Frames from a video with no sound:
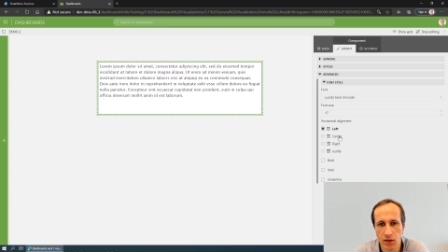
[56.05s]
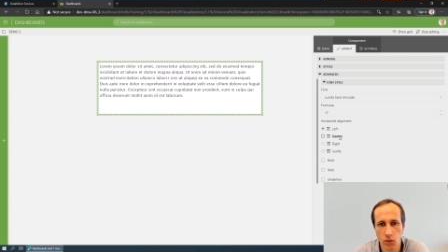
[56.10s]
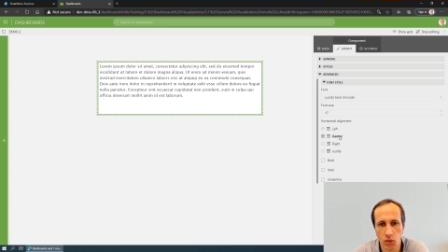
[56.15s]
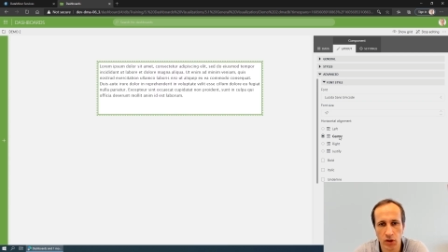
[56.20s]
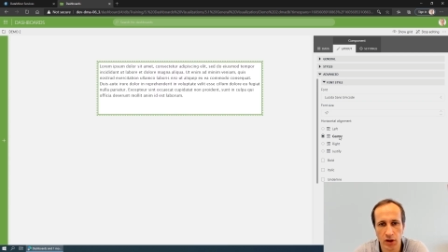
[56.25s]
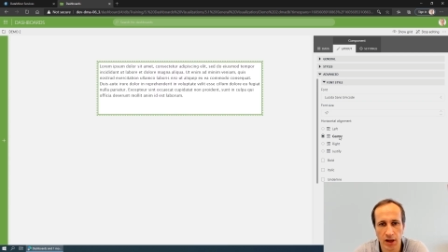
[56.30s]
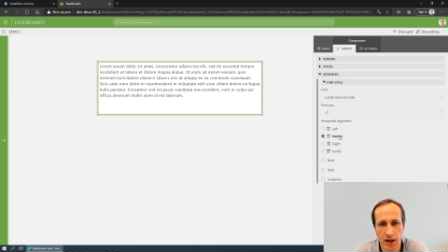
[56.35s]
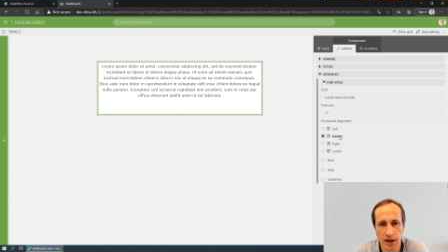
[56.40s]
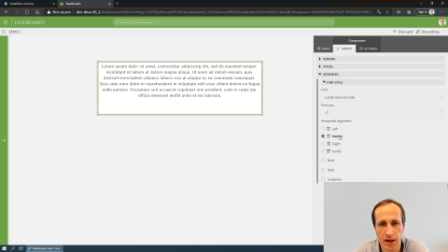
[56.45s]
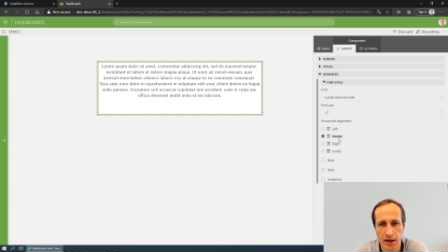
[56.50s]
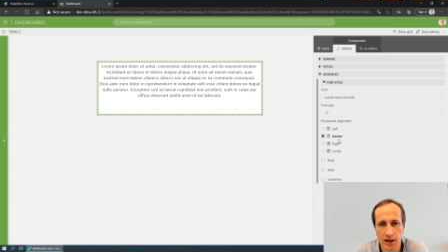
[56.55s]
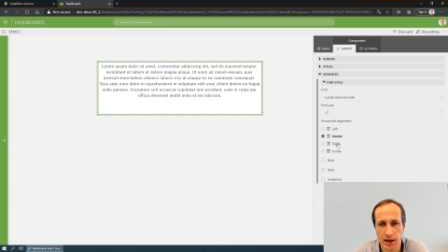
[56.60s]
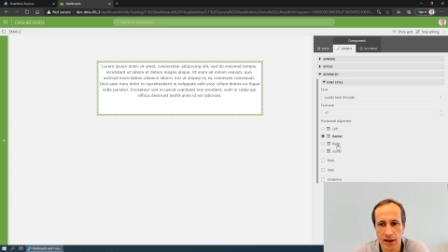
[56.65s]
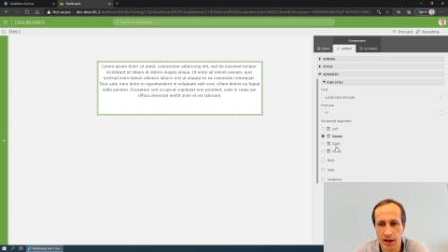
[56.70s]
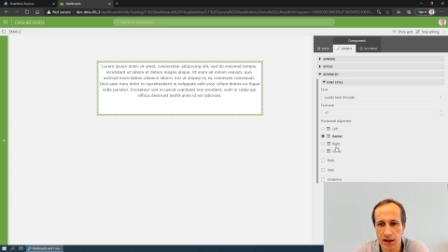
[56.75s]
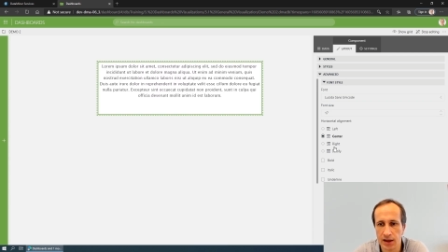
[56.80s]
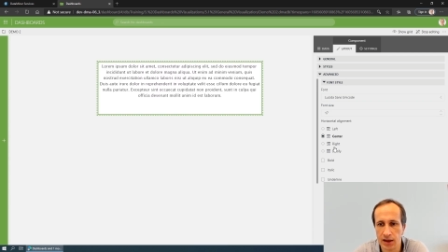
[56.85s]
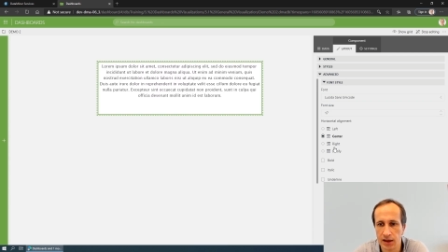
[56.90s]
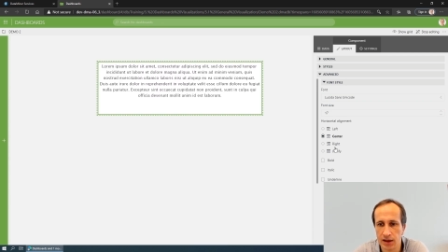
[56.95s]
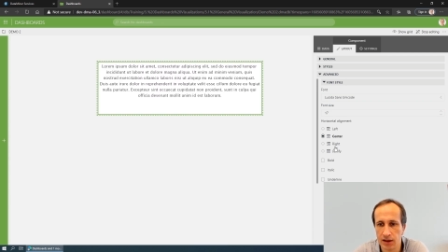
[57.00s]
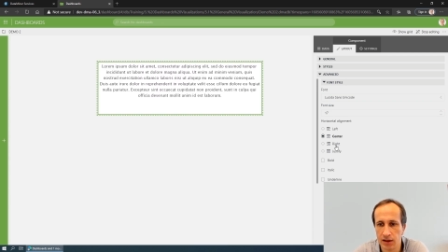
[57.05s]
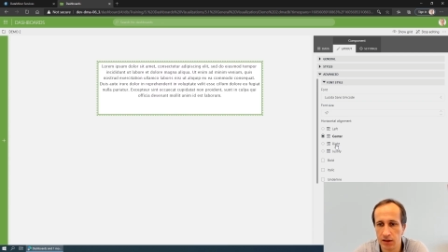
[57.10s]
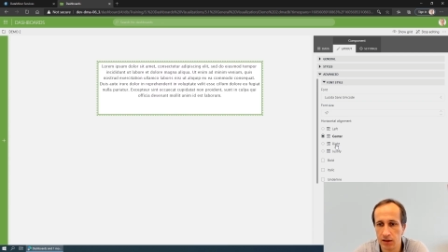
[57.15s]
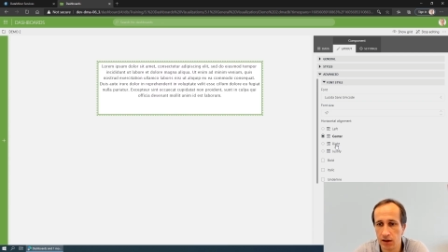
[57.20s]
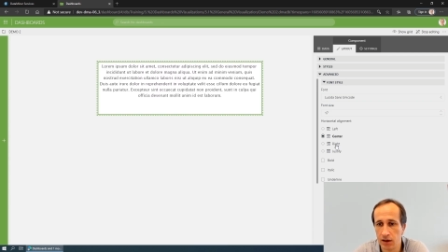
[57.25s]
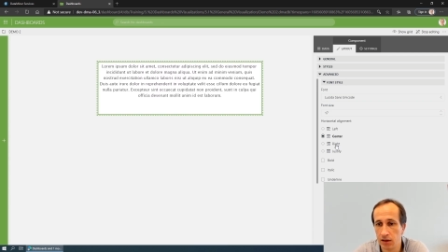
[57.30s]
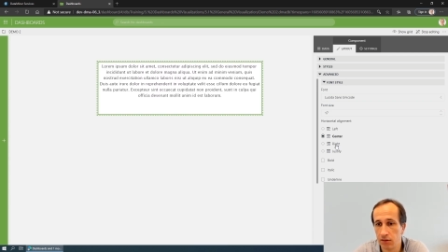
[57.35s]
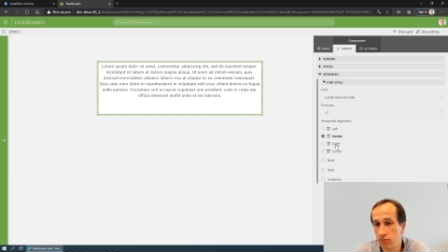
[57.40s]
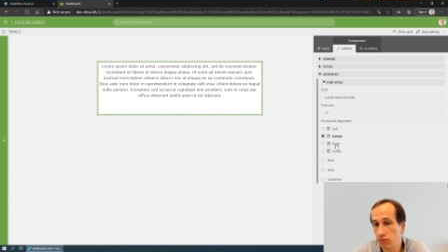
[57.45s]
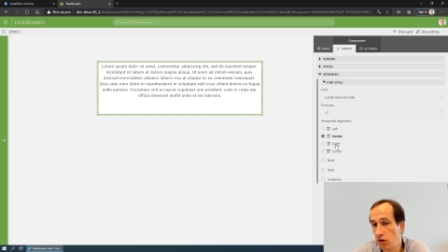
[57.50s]
We can
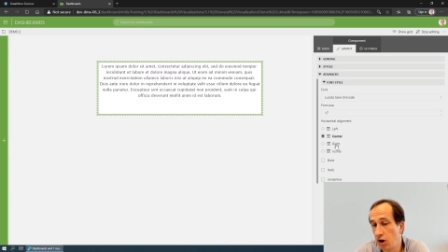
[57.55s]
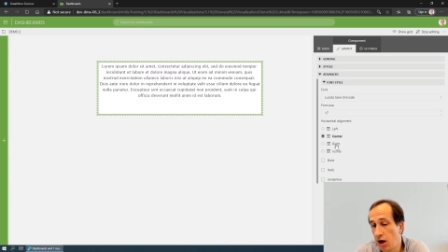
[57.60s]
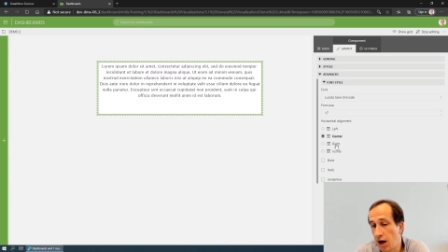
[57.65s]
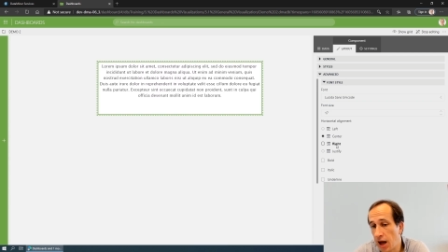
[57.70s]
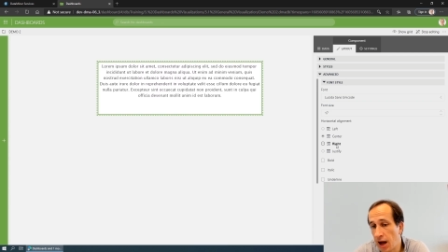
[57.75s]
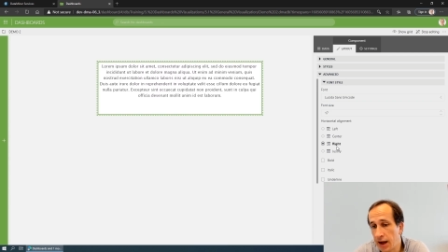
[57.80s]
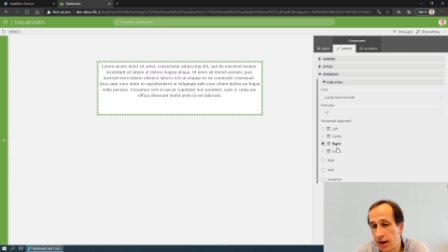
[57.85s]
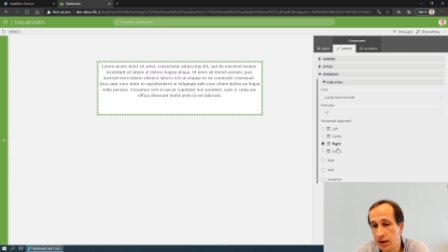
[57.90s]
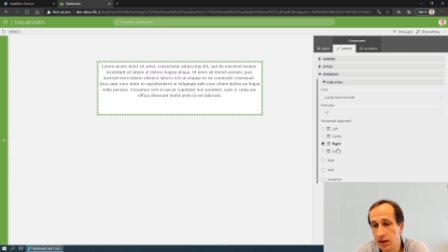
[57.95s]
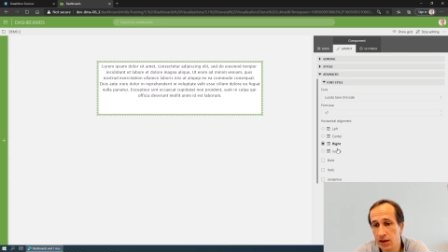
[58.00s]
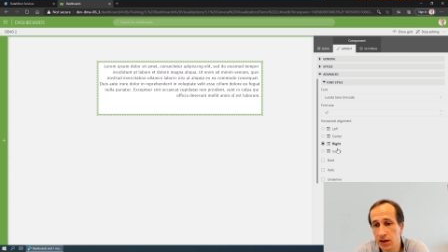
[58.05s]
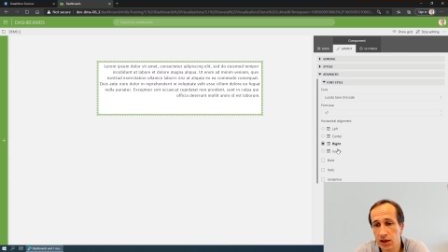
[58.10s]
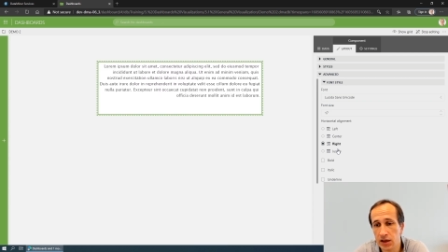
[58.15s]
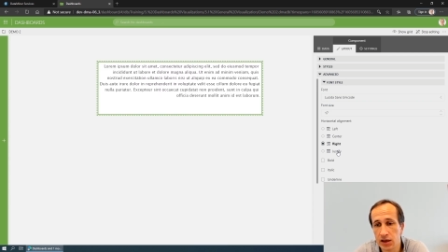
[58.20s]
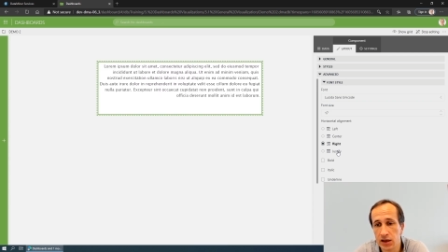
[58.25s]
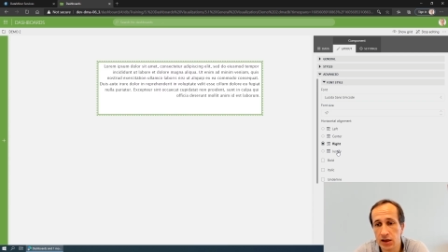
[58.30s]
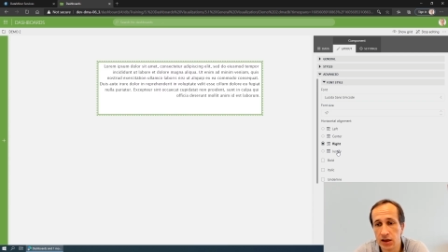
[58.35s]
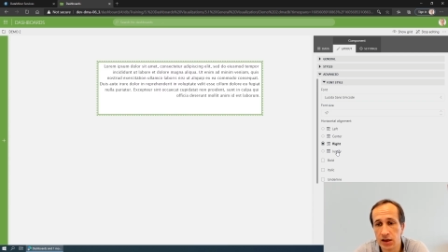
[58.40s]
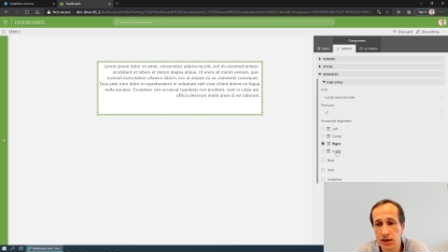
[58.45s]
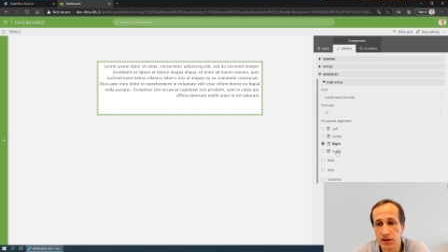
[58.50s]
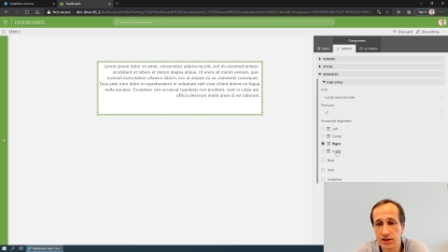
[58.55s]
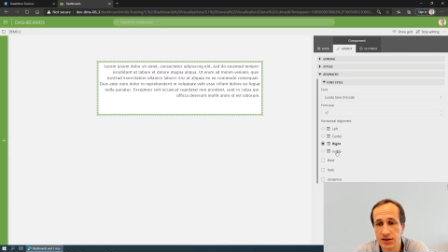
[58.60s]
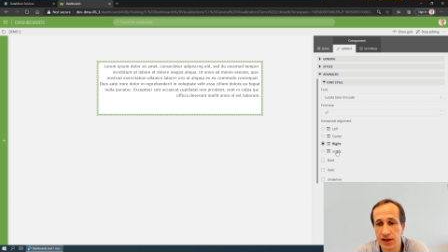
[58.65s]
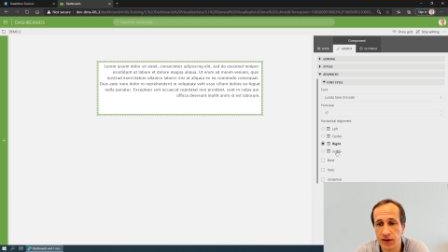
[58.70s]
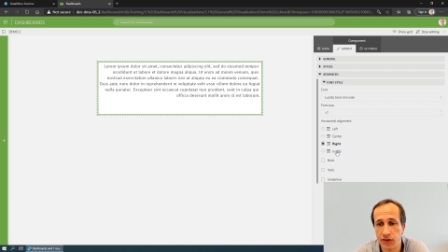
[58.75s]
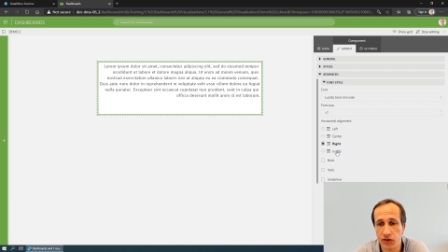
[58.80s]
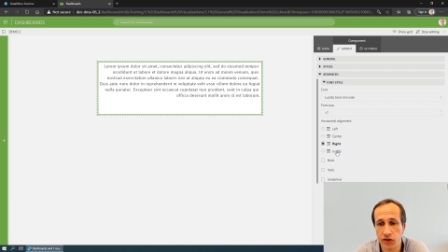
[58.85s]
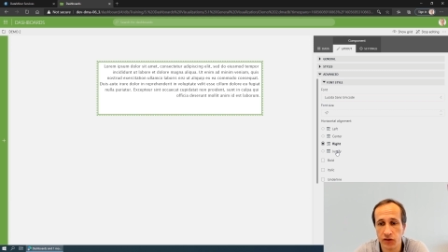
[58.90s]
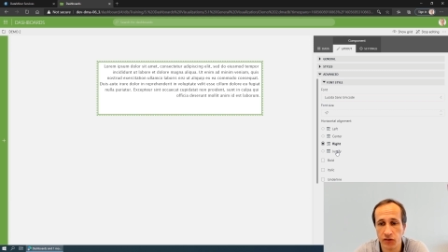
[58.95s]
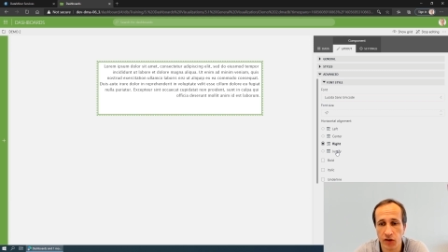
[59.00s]
align,
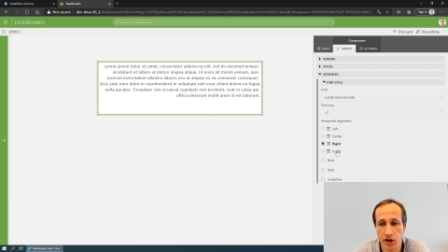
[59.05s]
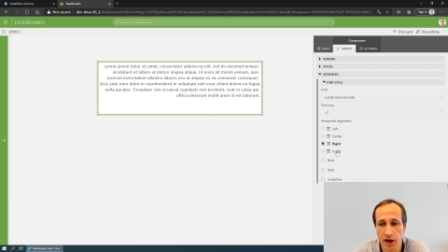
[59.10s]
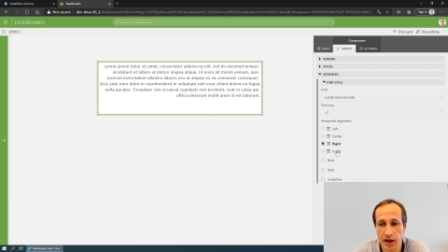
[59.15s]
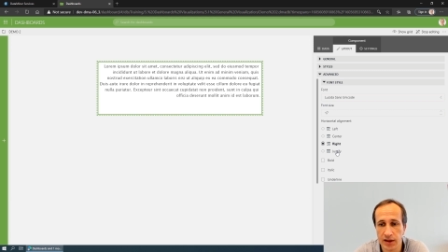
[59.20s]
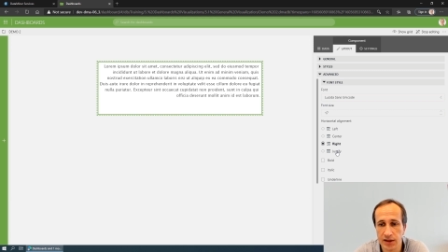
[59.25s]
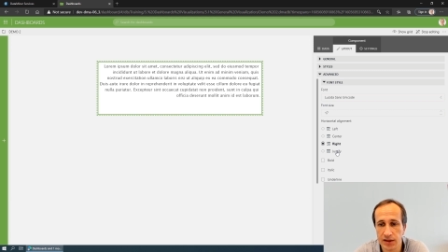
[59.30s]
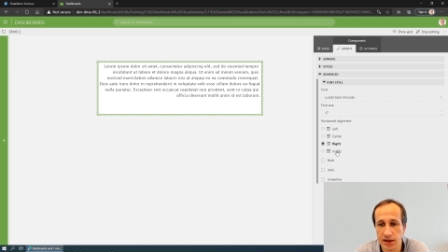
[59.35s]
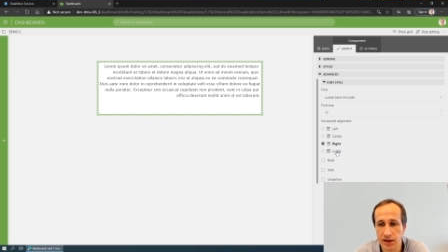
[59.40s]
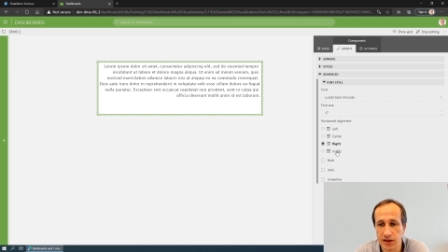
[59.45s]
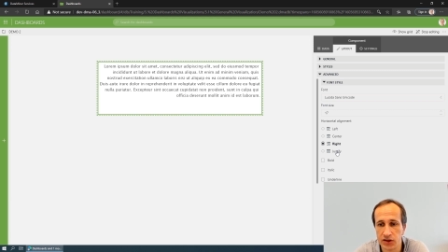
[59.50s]
center, right,